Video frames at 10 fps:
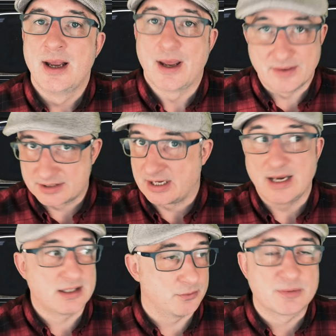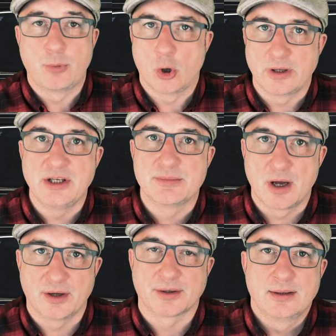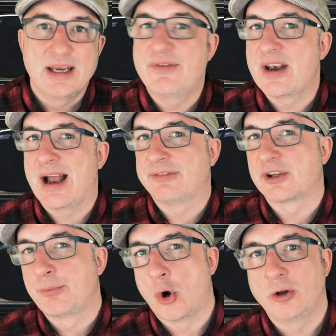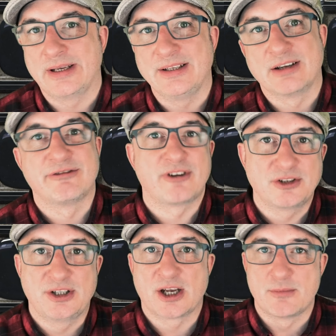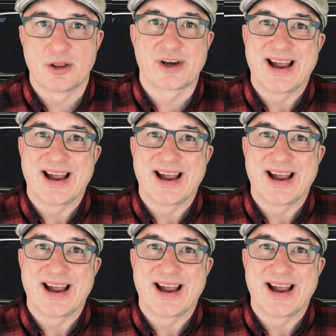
In this case, it was Pauline's mother. Even after Pauline confronted her mother